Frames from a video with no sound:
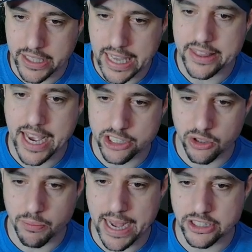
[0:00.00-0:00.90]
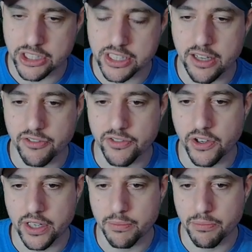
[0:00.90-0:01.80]
get the actual match itself, you're
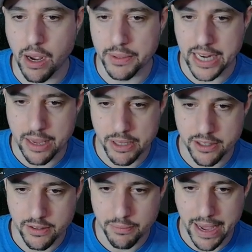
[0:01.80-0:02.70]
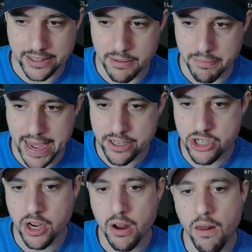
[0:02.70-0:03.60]
gonna probably name it back to
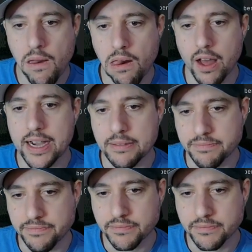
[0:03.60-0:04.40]
match. Um,